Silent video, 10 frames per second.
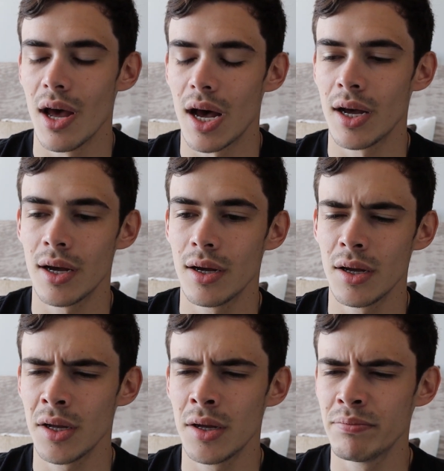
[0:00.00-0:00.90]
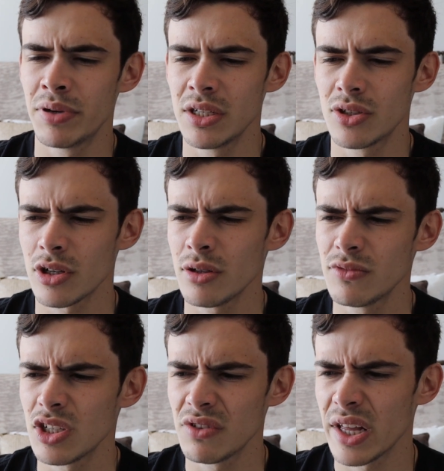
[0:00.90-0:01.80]
But in
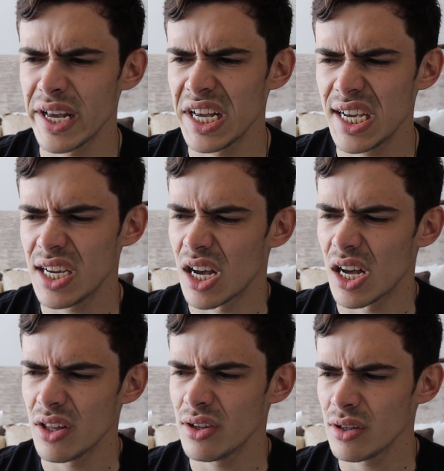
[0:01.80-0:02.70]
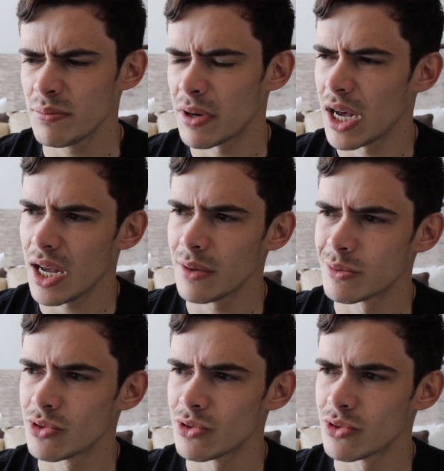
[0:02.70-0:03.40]
terms of like other pops,